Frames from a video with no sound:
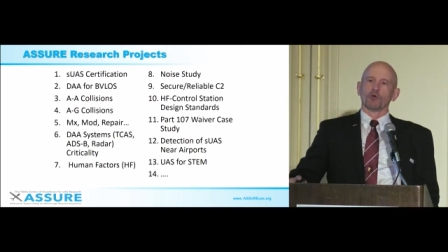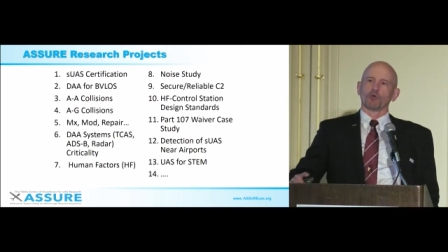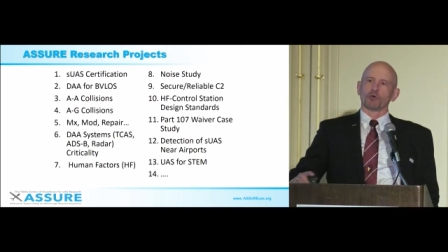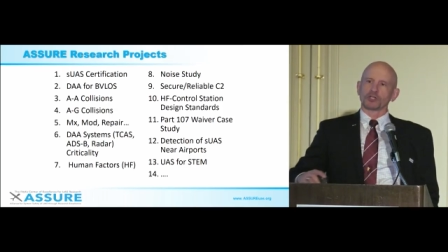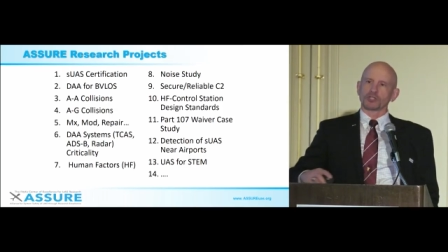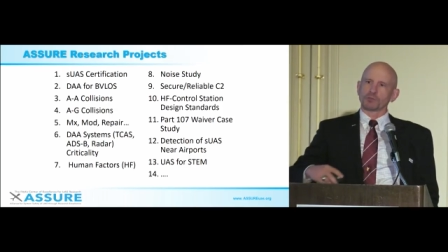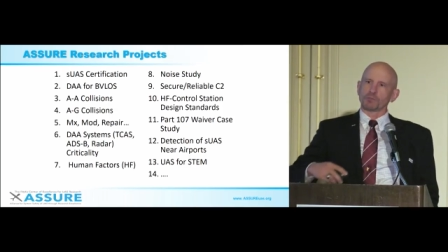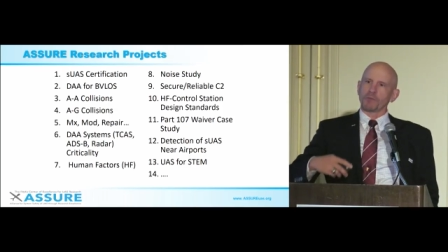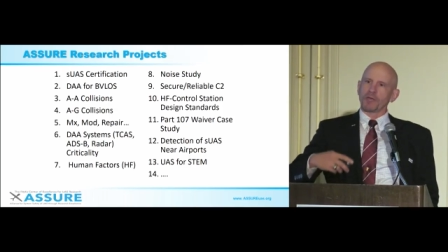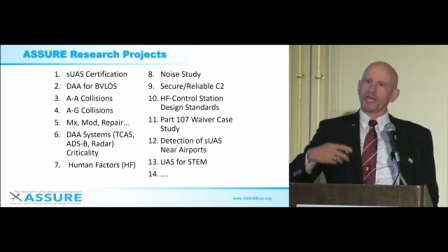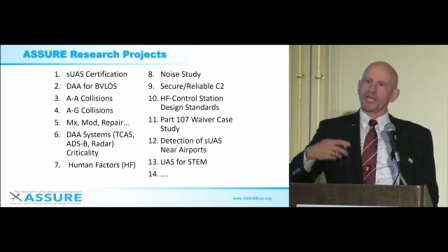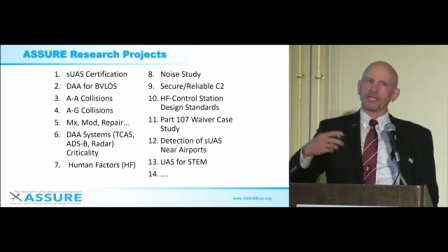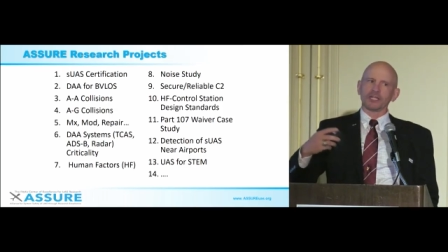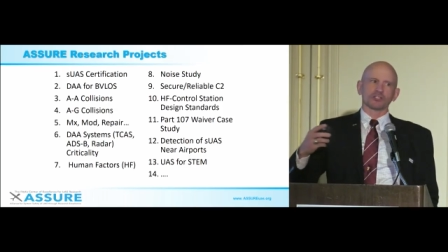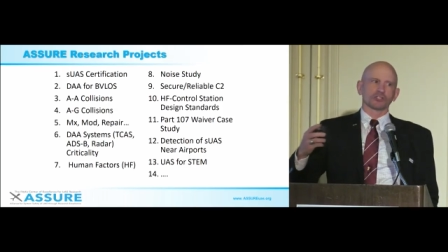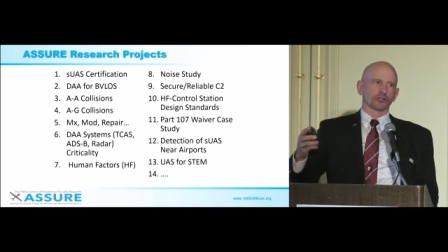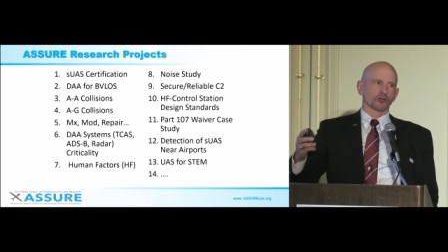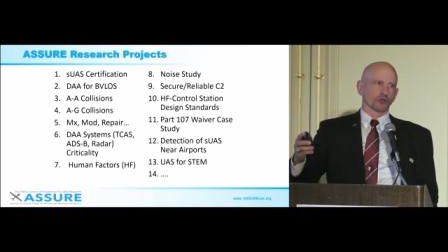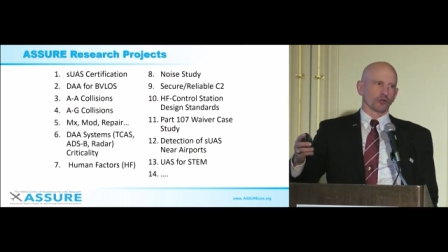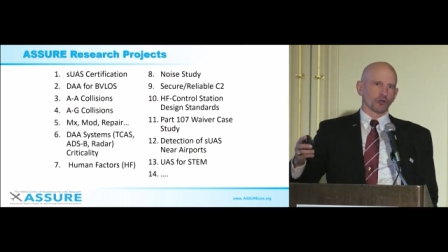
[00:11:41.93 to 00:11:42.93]
which
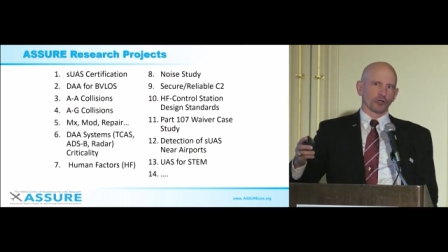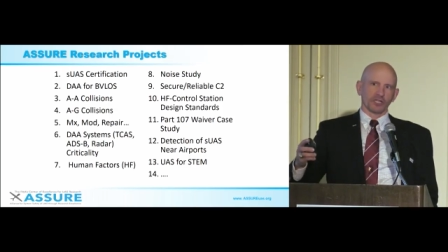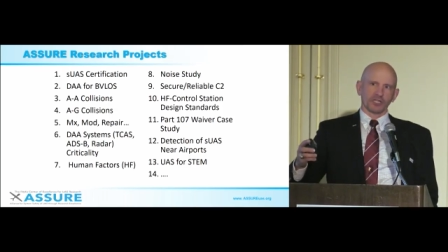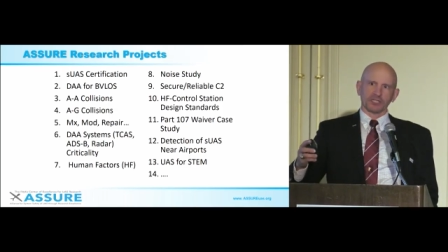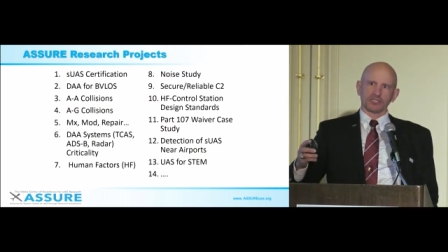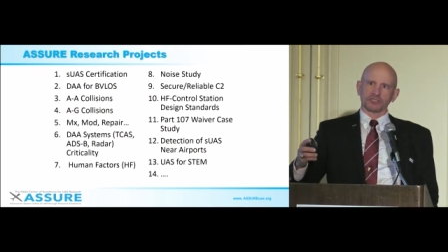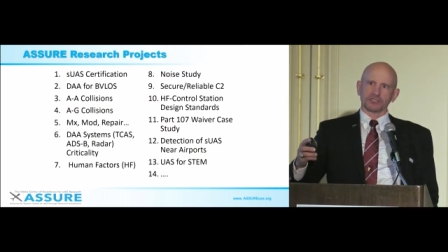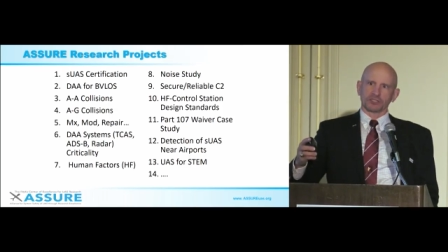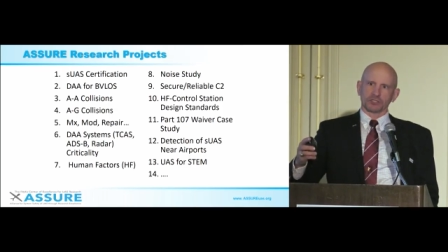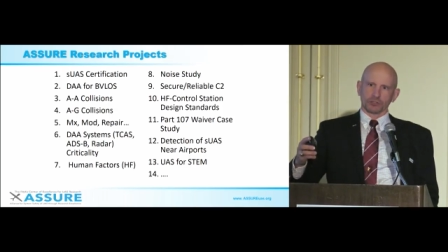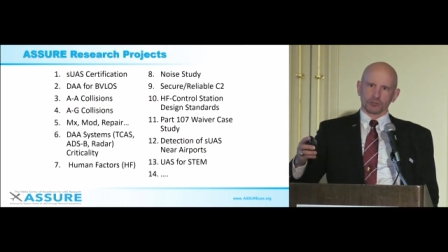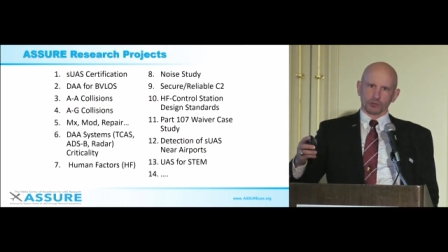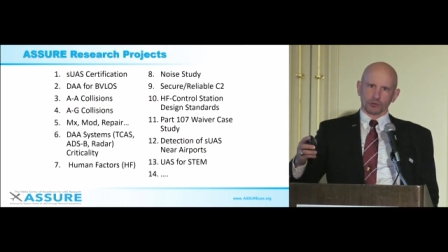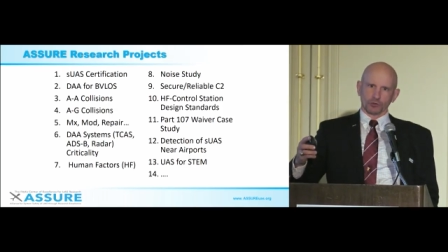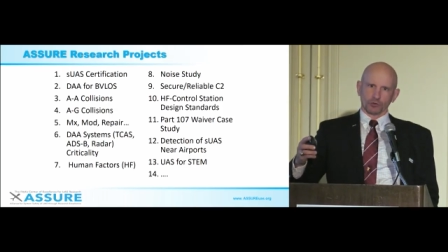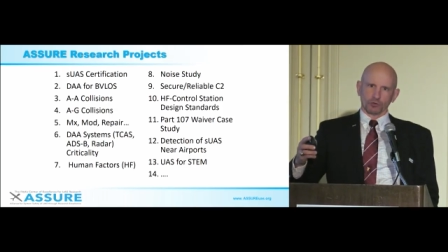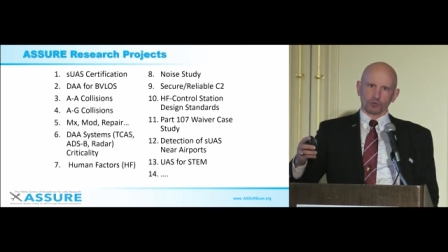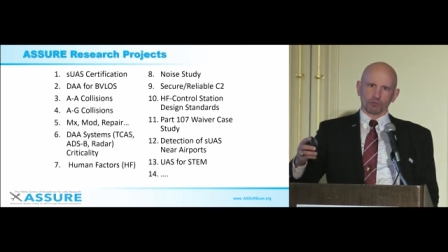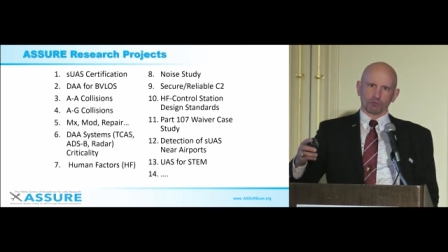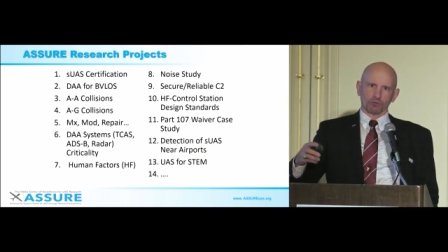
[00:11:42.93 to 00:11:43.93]
may turn
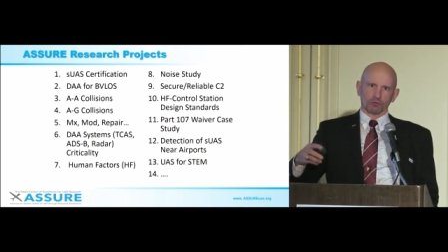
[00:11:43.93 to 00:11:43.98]
into,